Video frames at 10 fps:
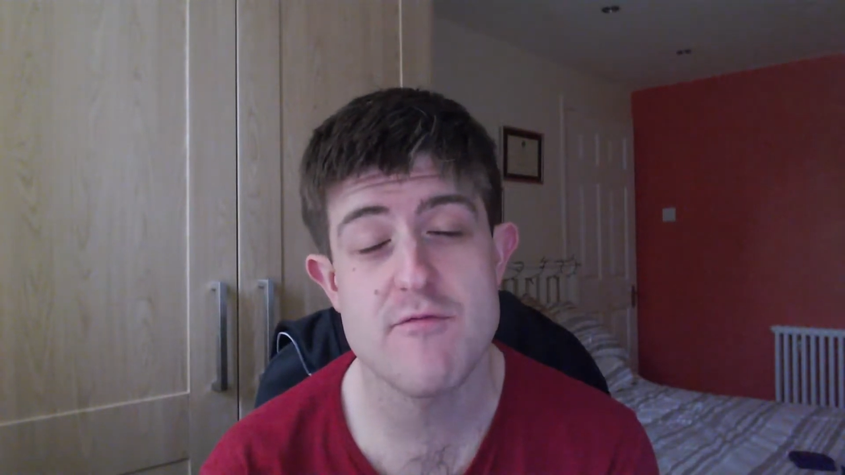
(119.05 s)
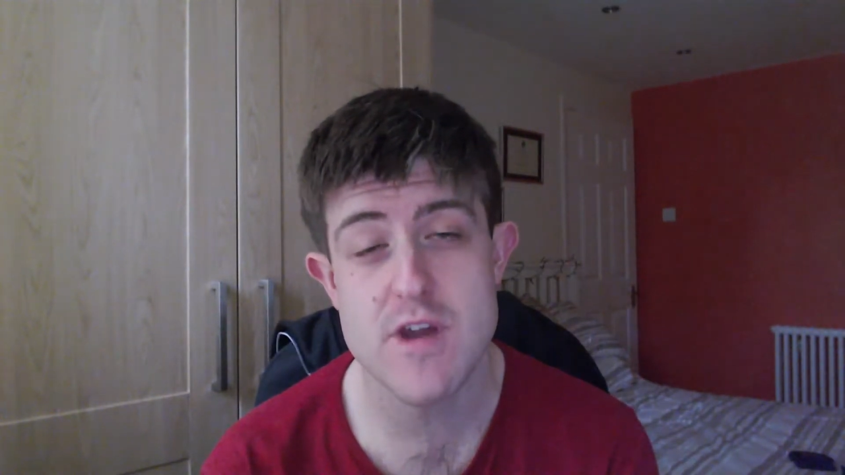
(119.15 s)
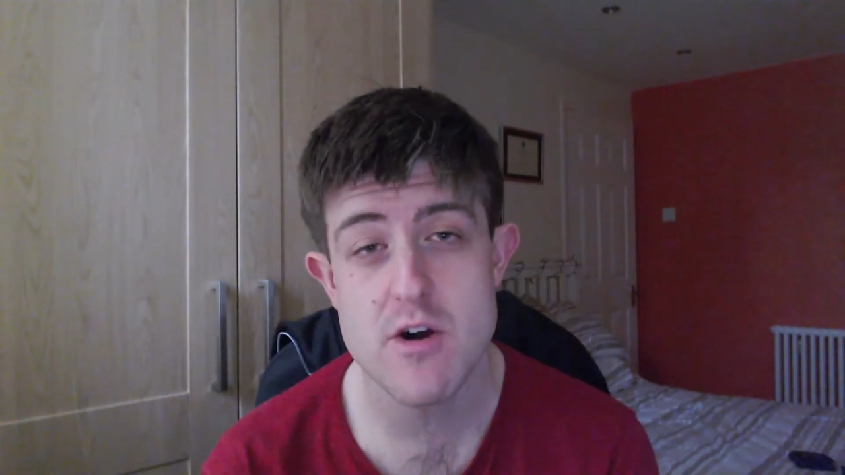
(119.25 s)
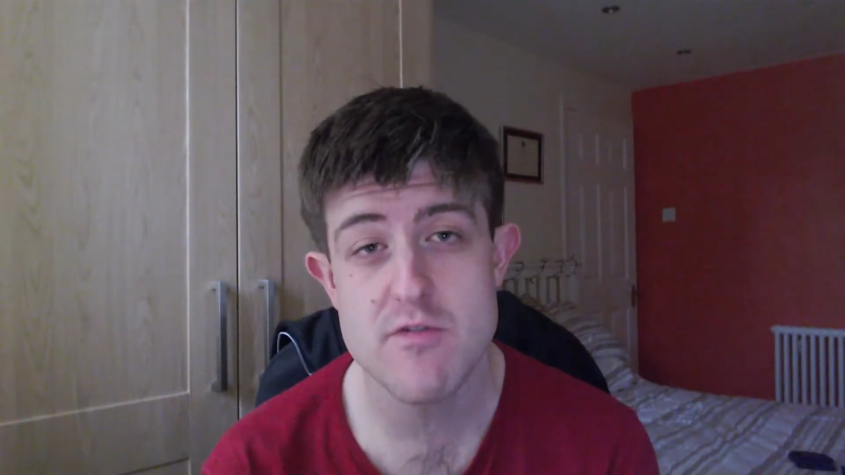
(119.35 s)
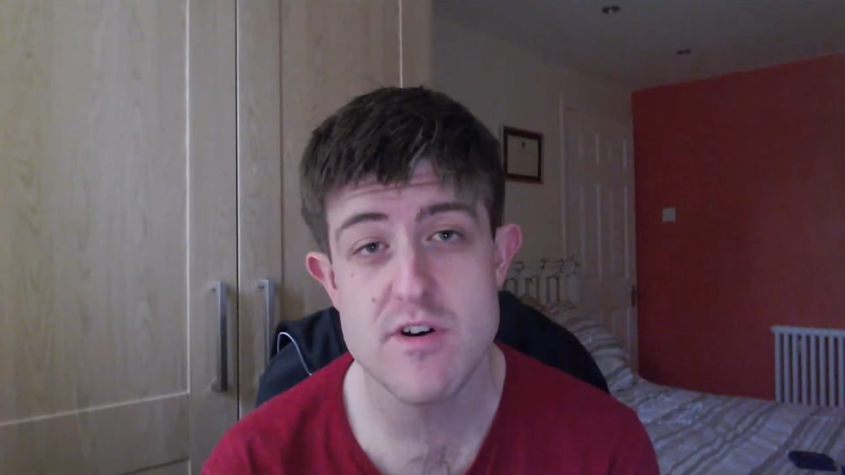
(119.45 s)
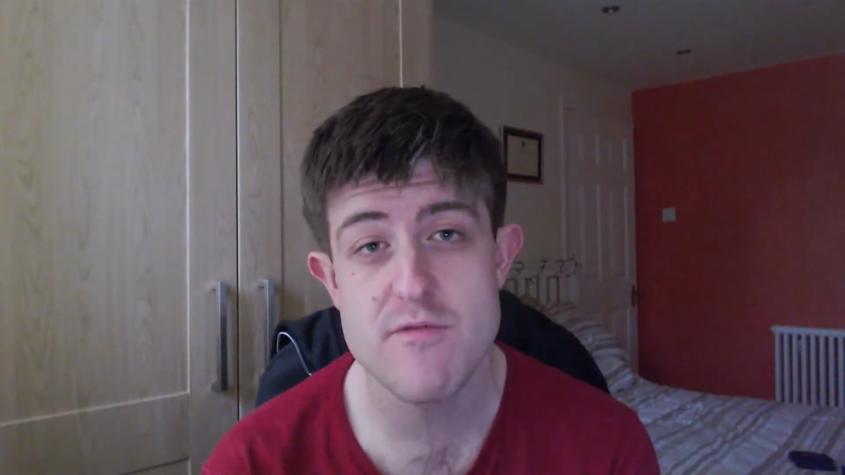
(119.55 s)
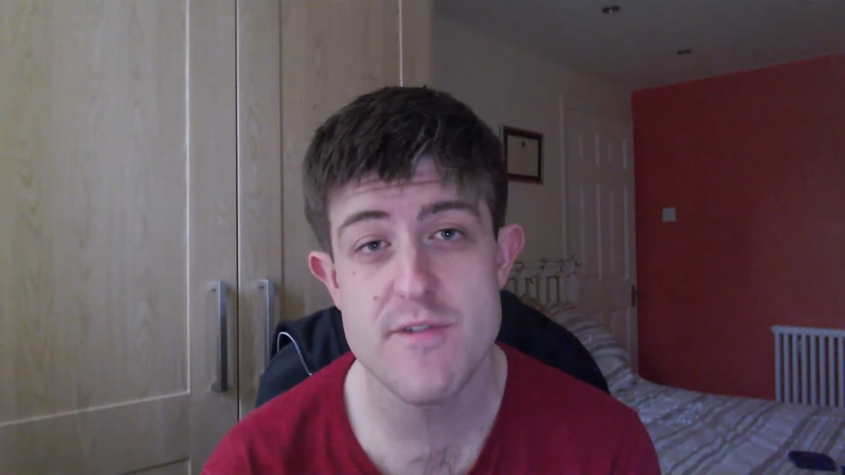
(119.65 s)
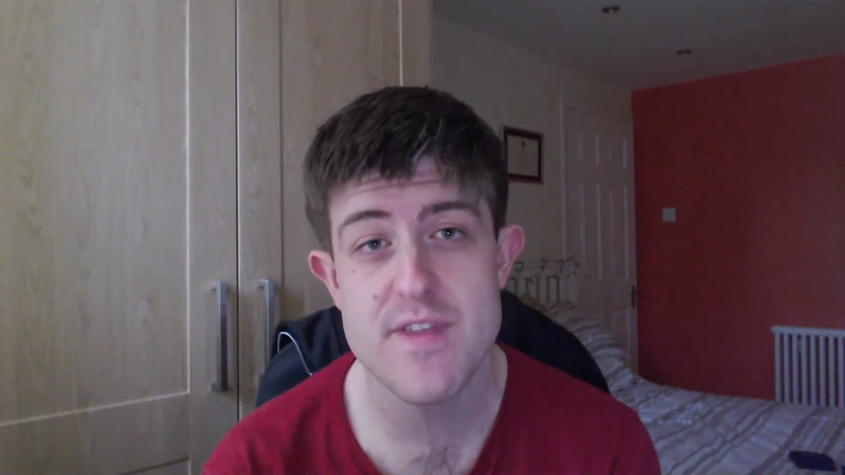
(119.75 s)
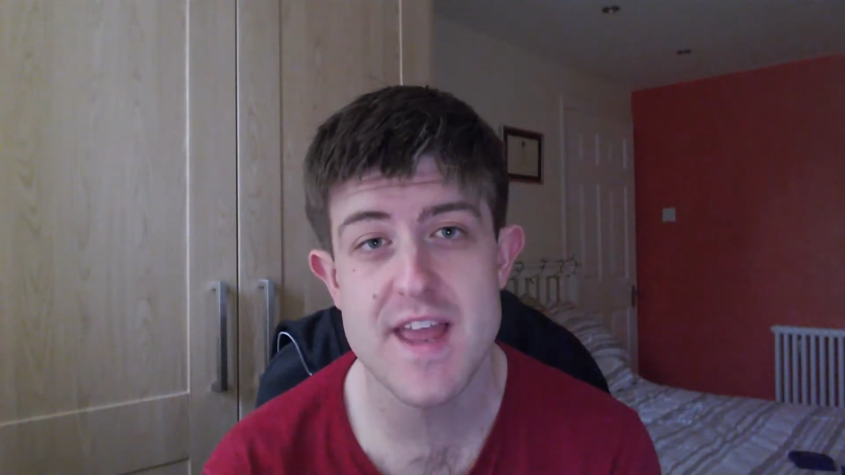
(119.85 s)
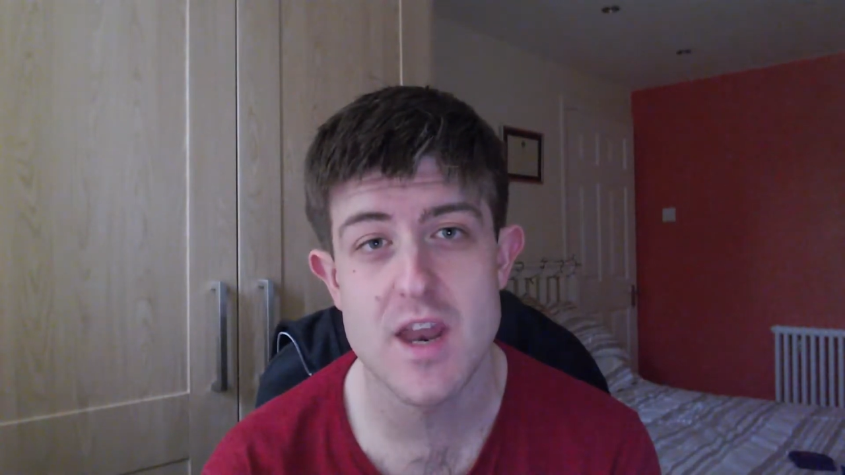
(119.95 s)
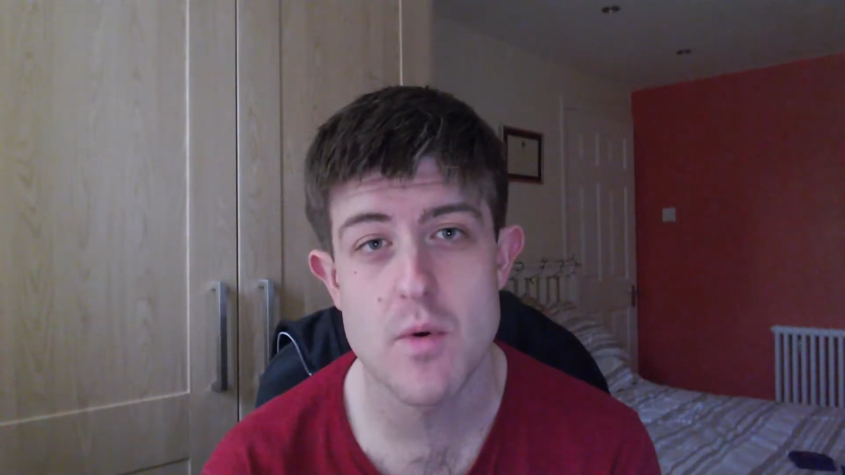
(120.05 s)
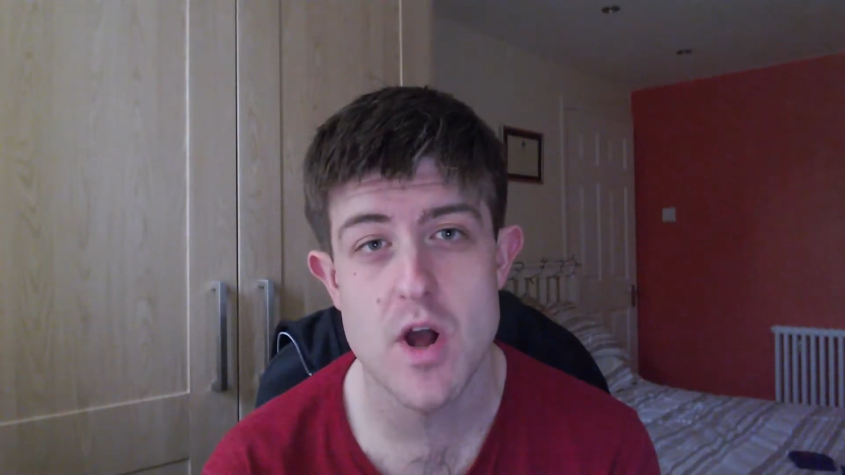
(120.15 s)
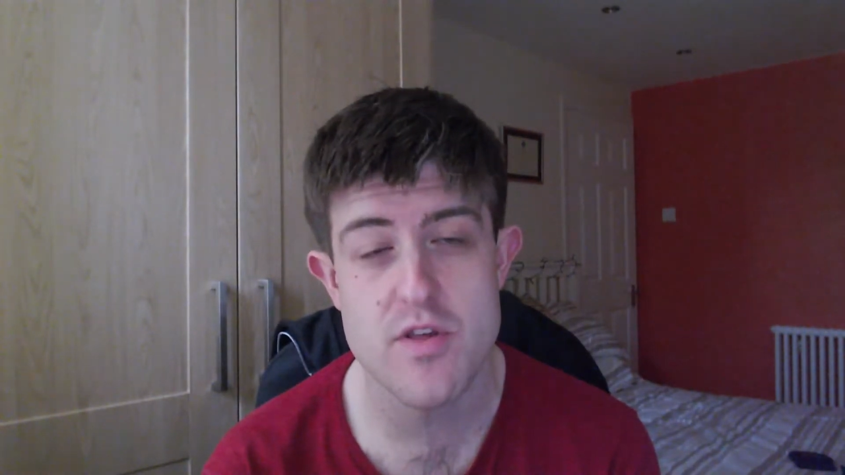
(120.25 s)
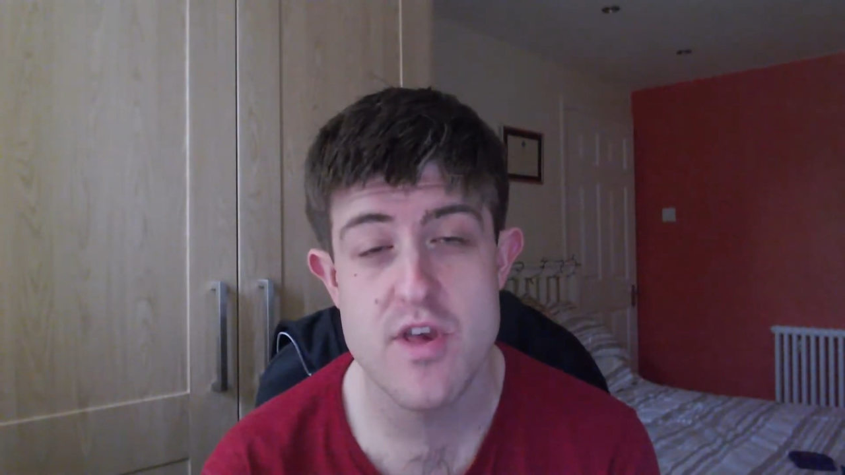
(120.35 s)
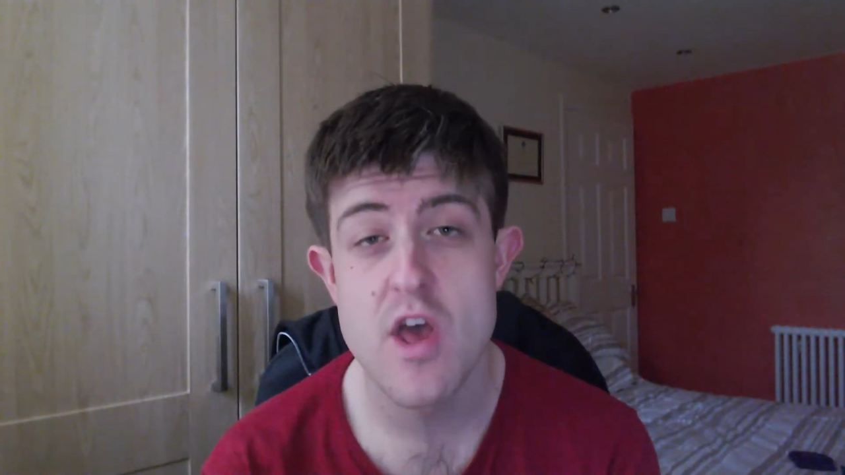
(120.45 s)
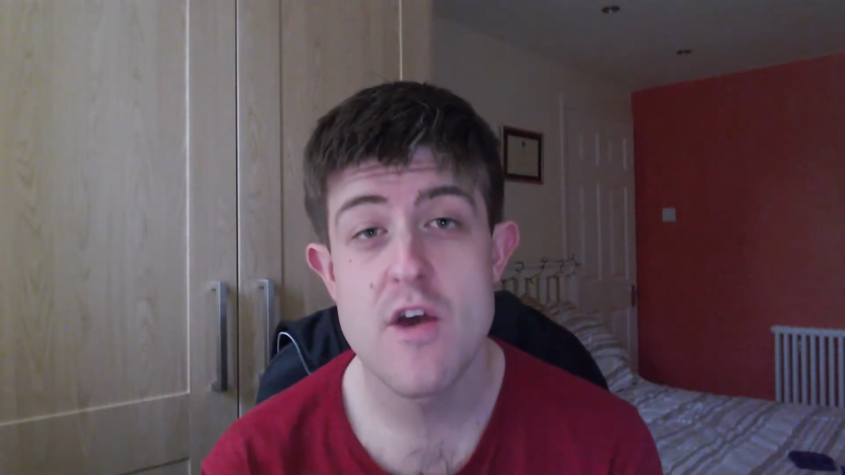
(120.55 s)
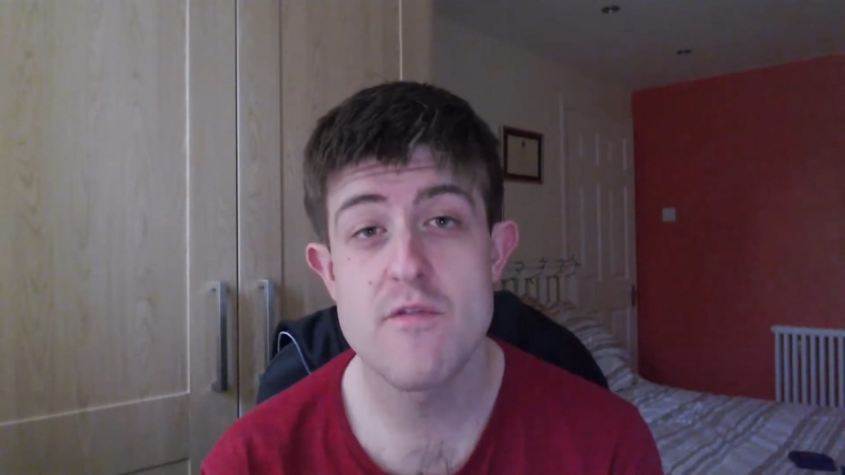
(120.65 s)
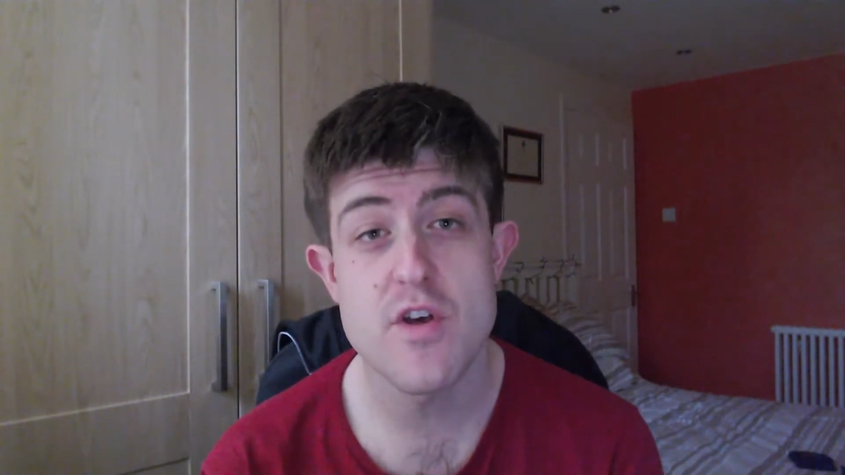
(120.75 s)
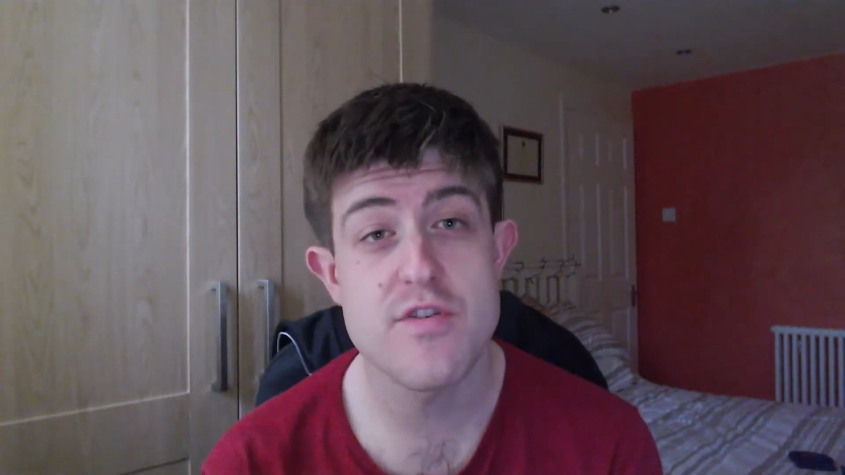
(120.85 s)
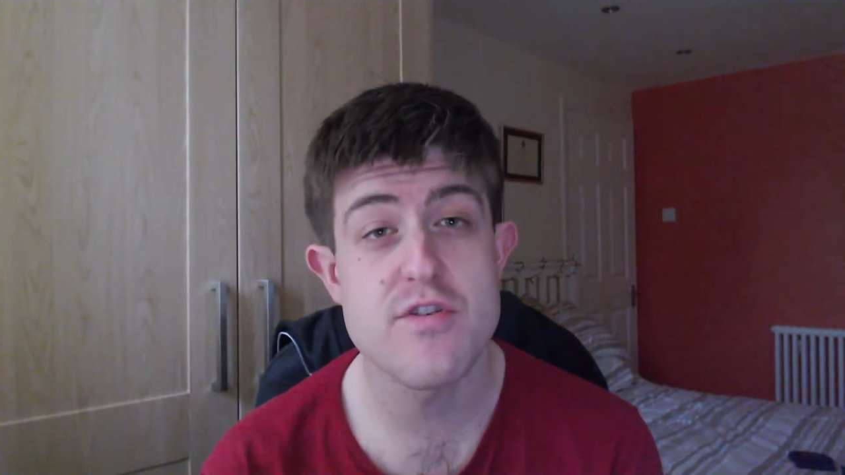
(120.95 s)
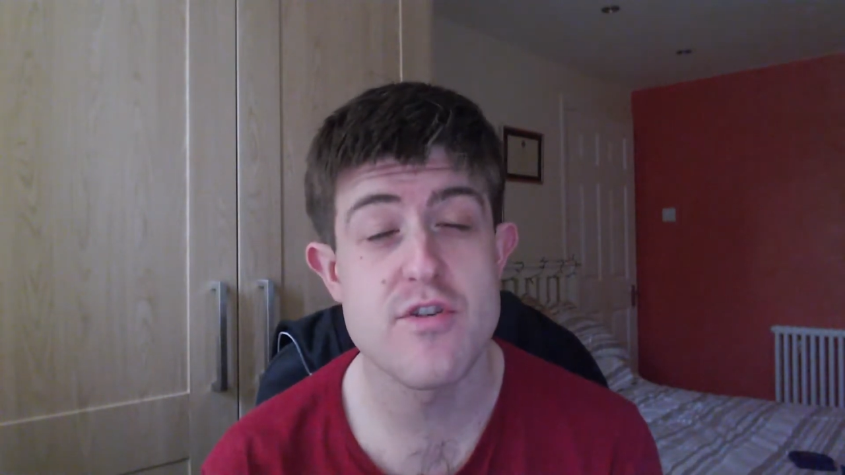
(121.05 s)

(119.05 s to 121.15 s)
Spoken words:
350 kilowatts versus